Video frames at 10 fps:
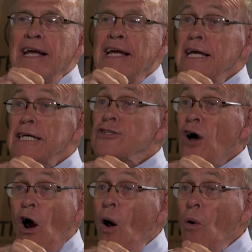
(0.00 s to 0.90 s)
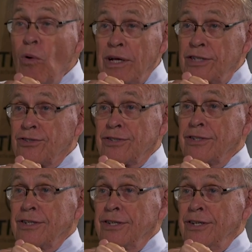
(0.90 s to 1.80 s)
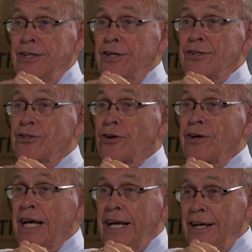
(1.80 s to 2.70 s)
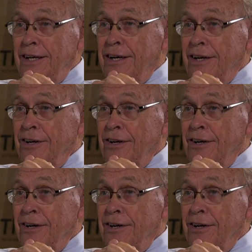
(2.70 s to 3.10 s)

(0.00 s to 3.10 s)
He is always turning